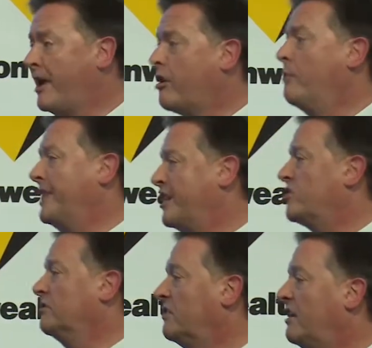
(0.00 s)

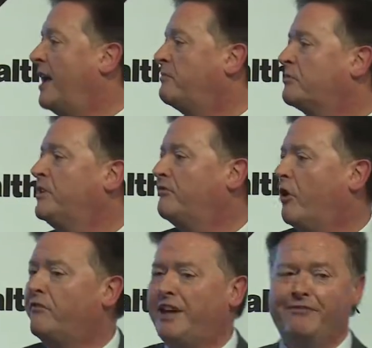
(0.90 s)
accommodation. I happen to be
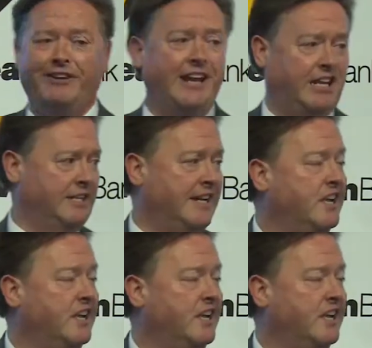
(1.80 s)
involved heavily in it.